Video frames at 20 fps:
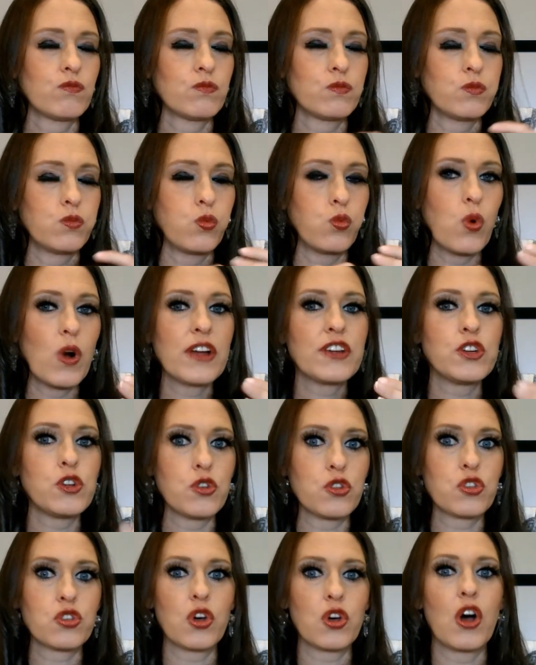what you
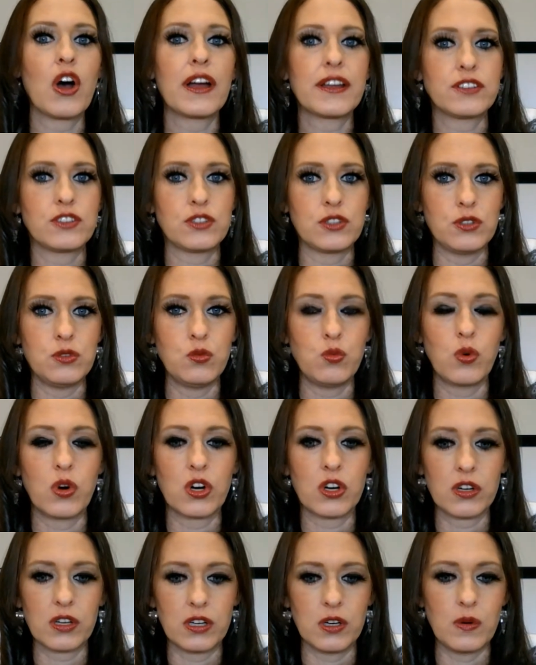thought you
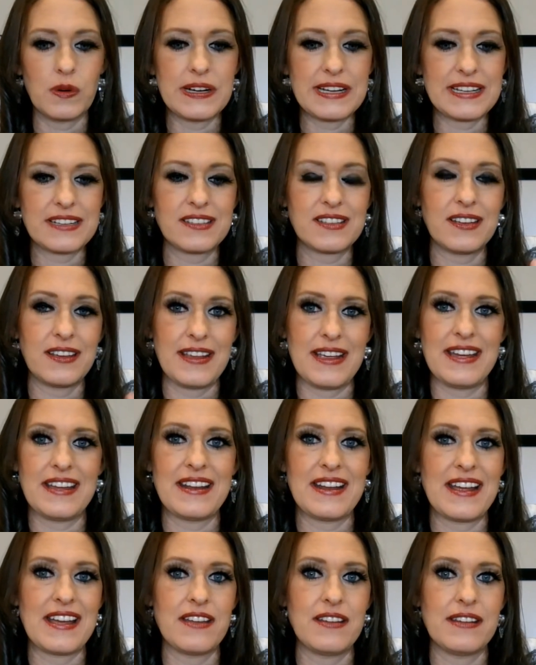were going to get.
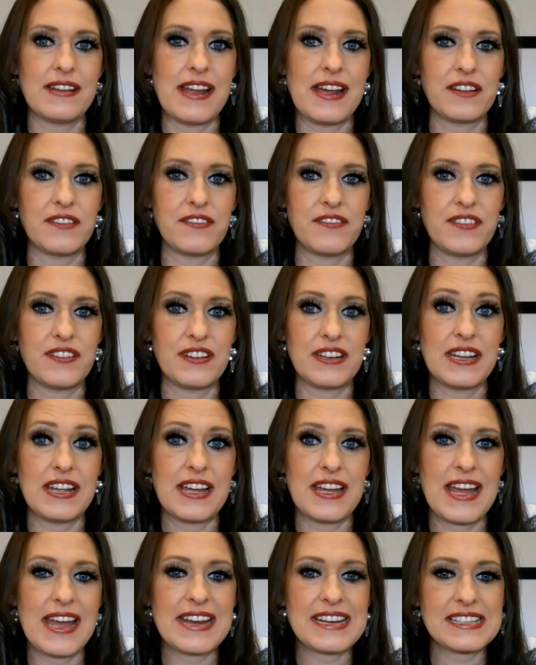And if at
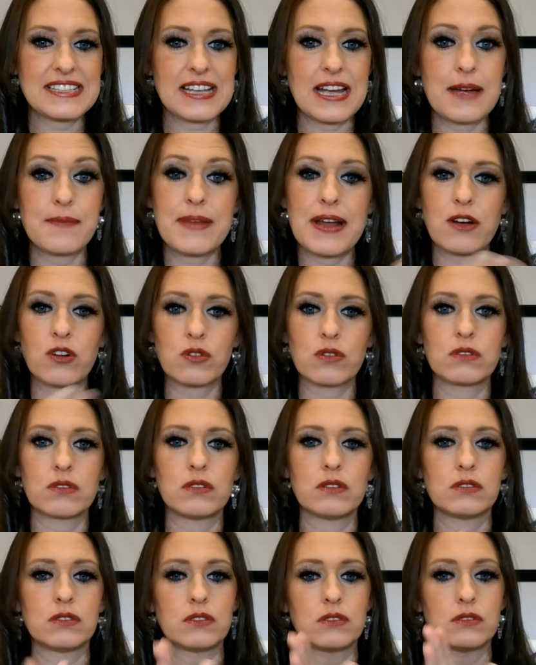any time, now
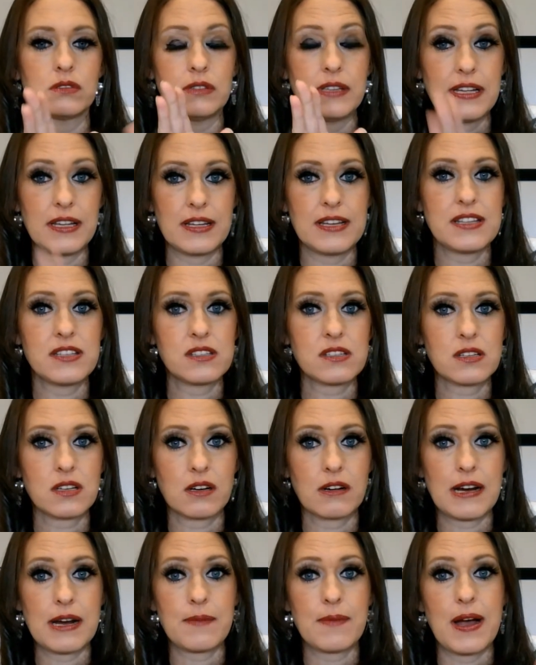
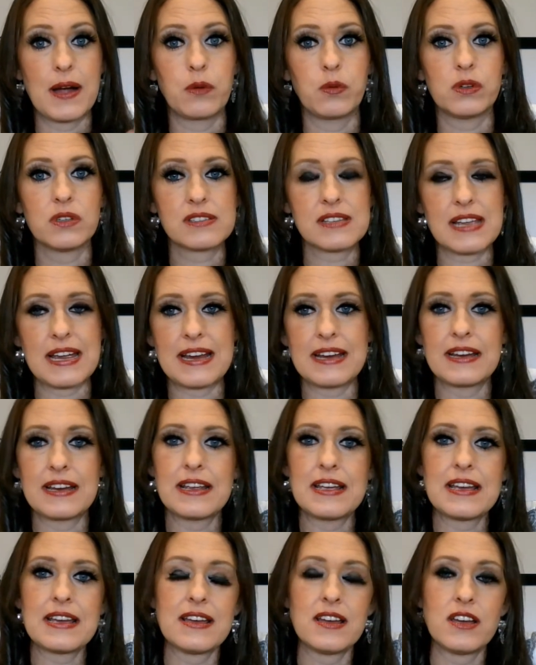Instagram, I will say,
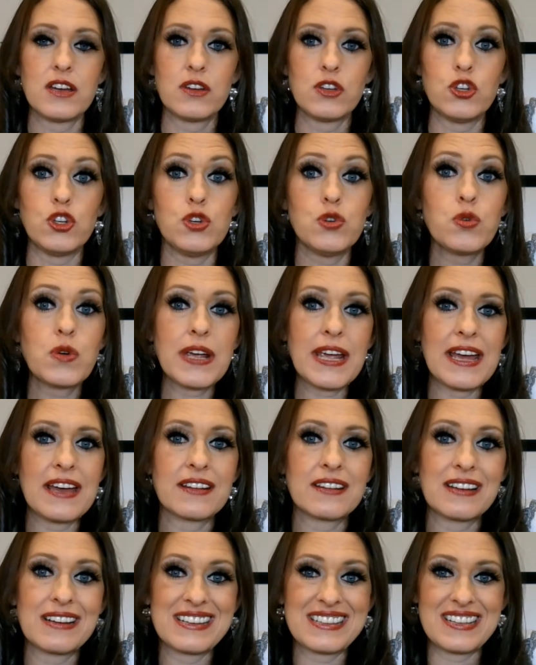you
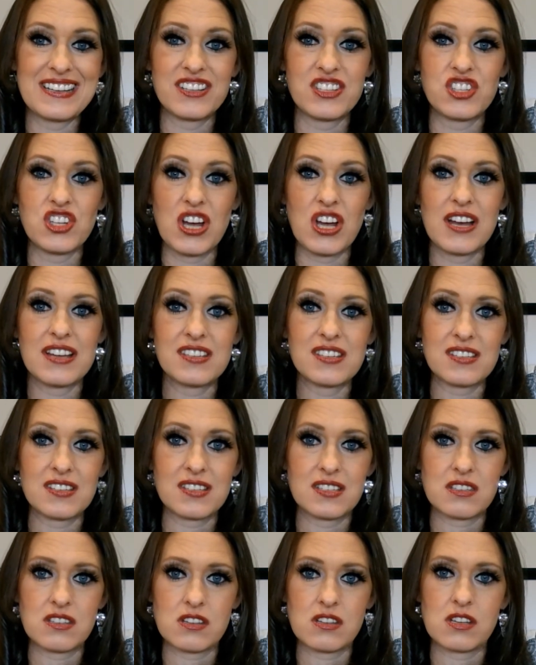cannot
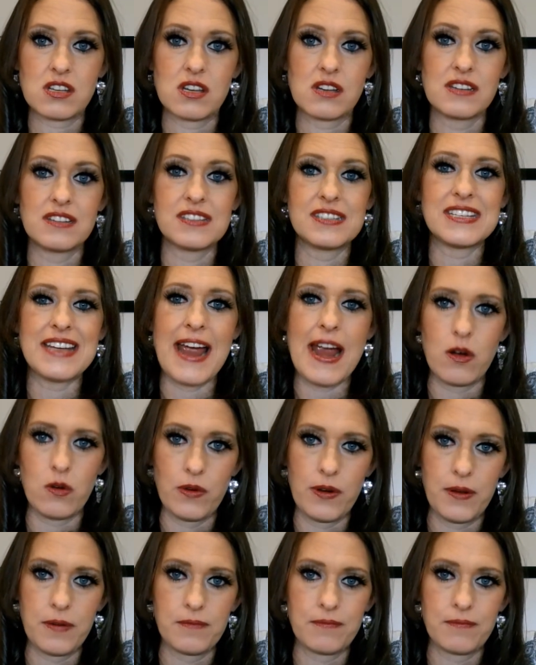adjust down.